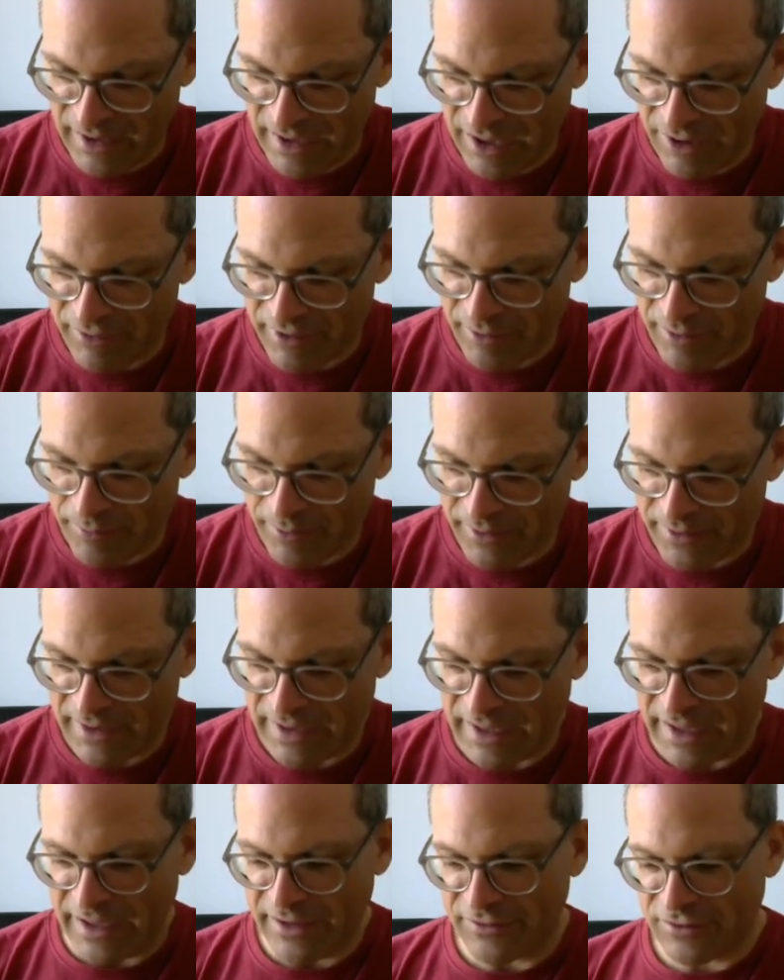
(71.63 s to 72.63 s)
area where the
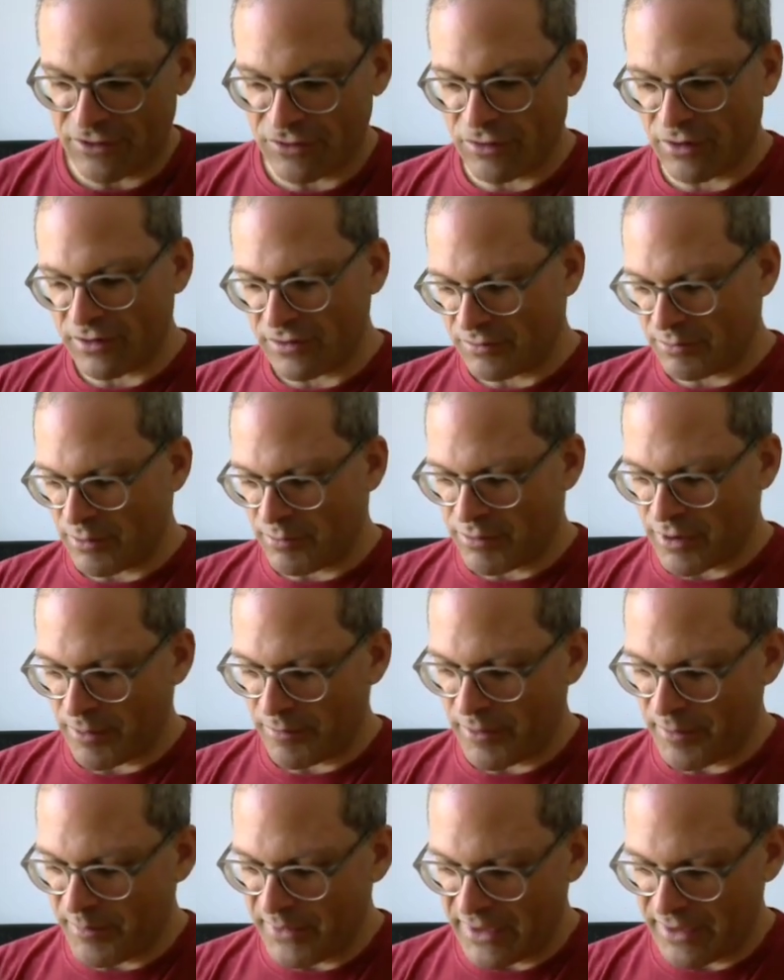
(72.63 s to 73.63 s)
lines cross will
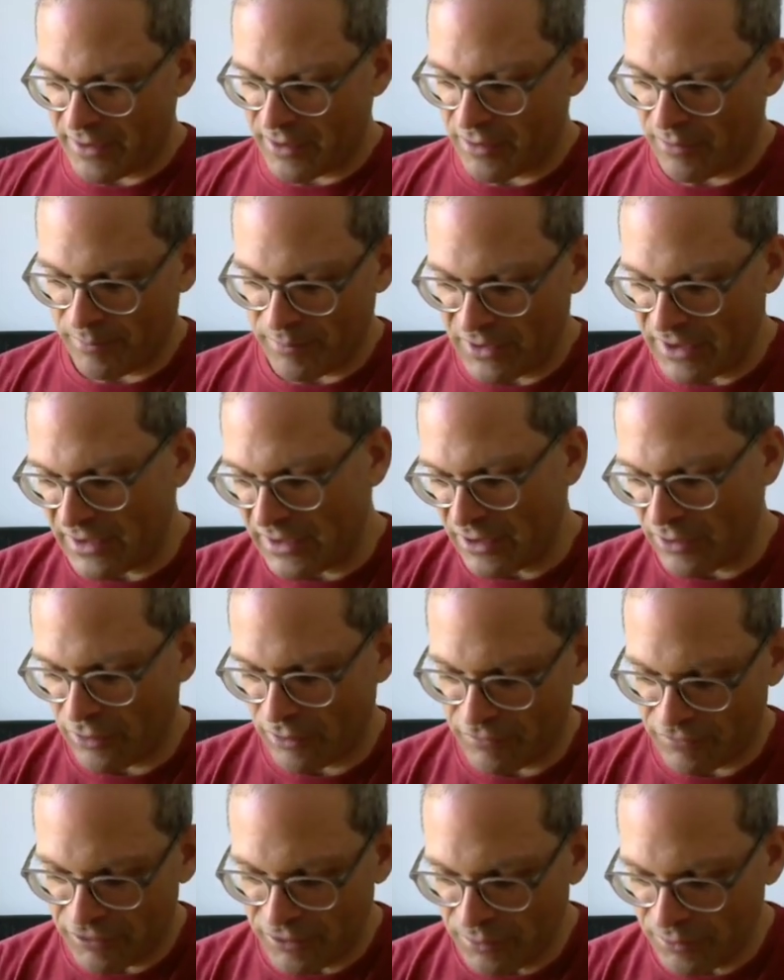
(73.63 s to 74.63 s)
probably be completely
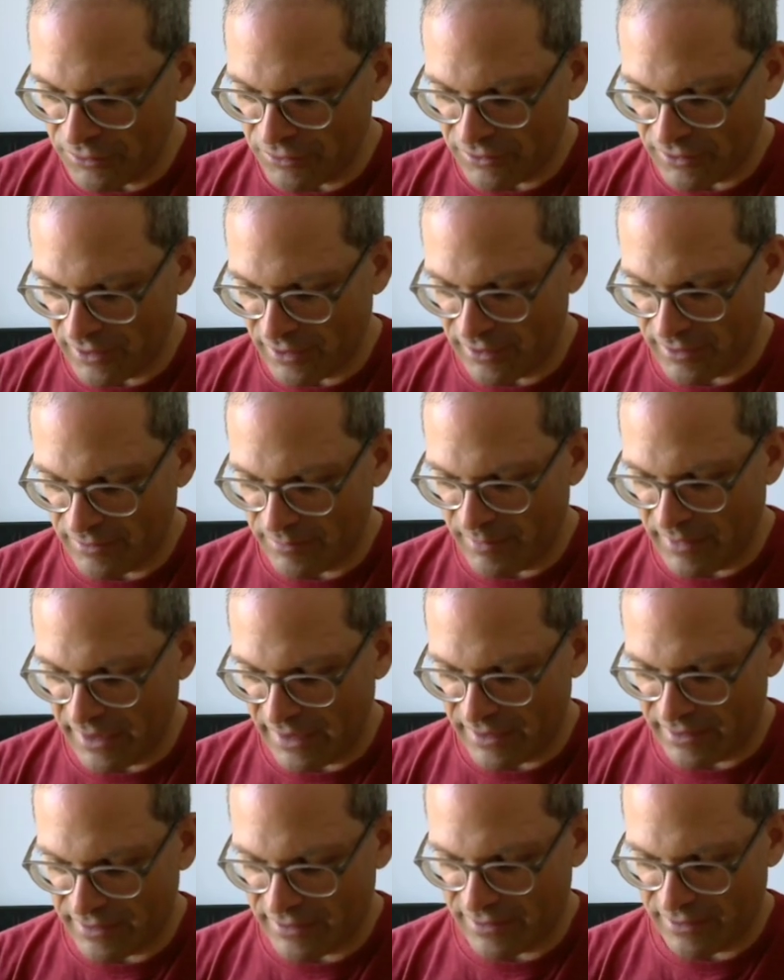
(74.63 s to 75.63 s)
confused and
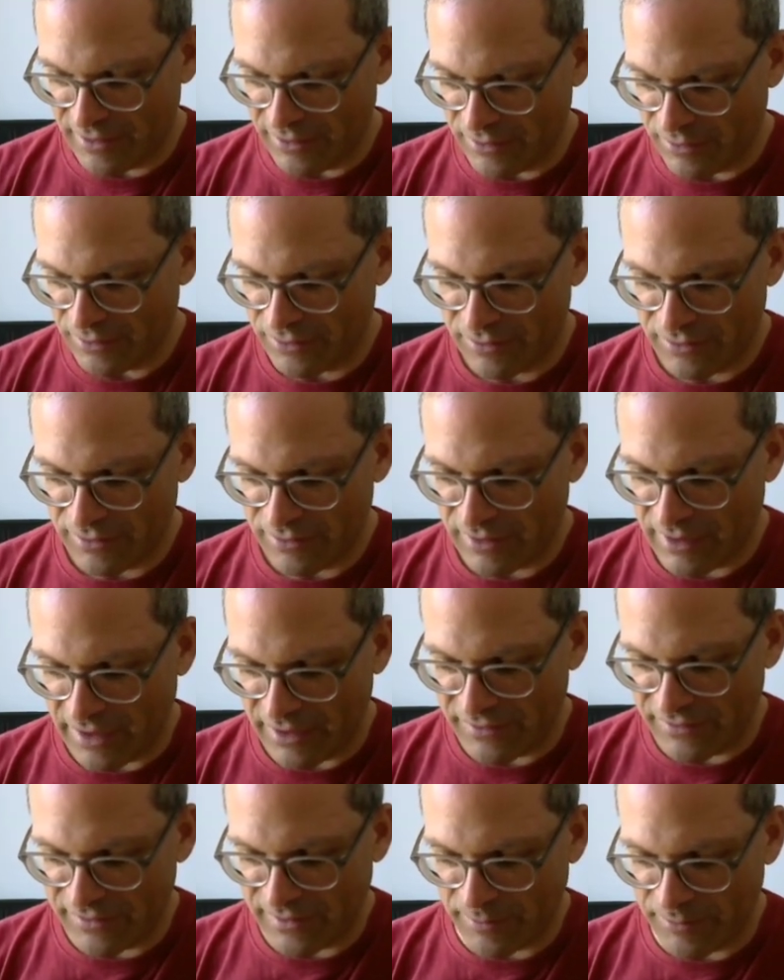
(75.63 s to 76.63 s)
make,
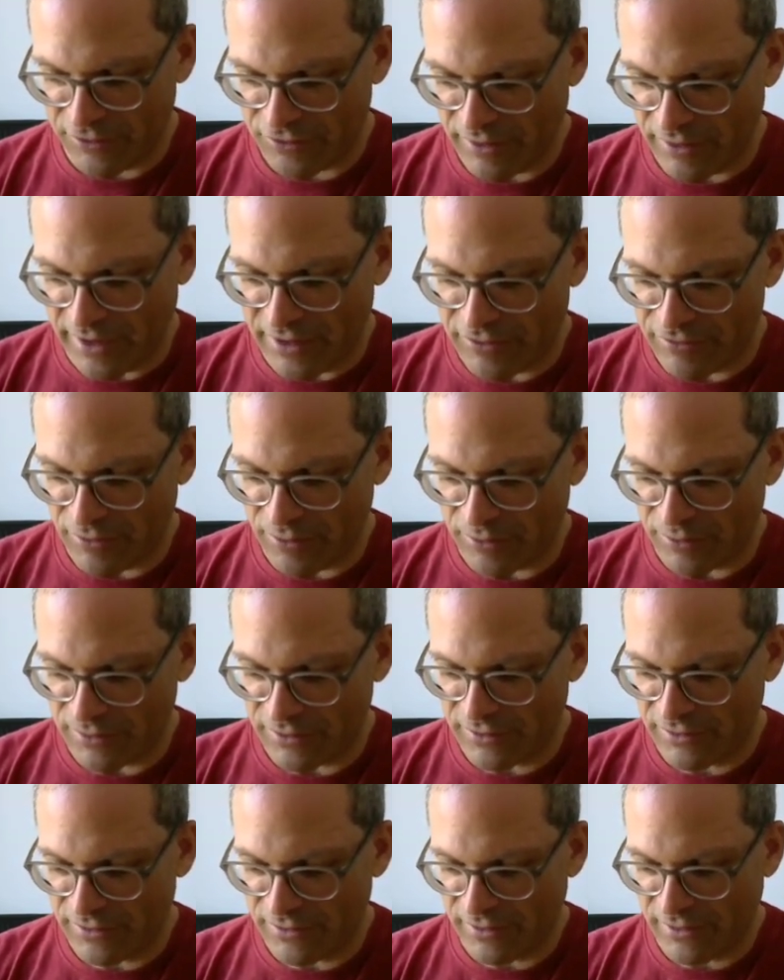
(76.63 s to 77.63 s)
cast some strange
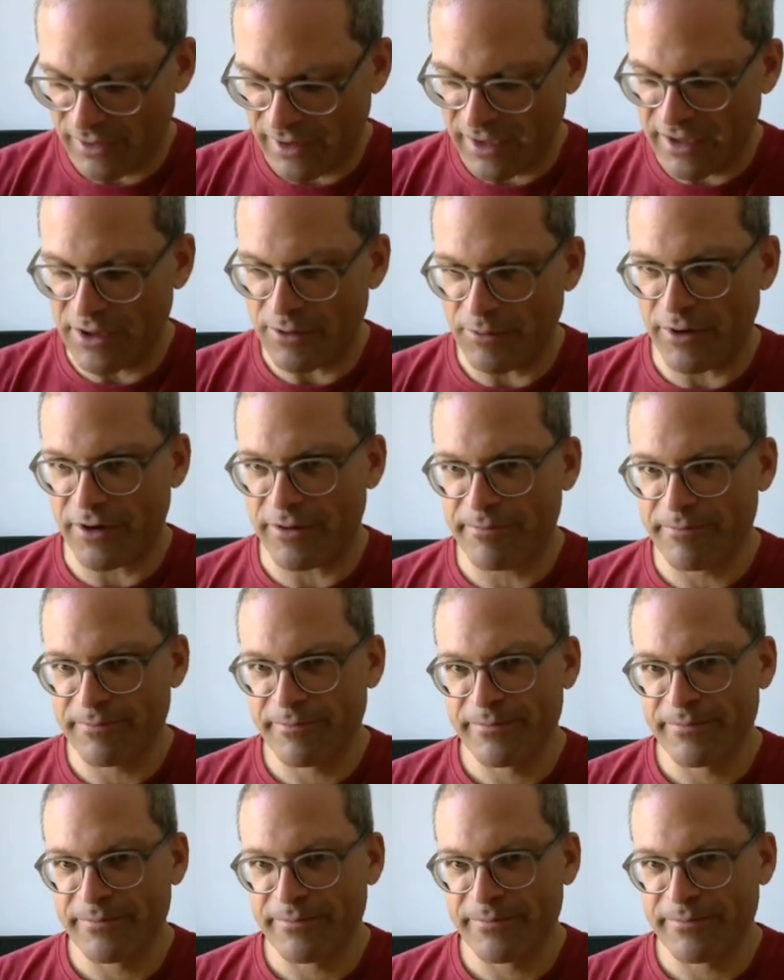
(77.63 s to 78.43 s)
votes anywhere.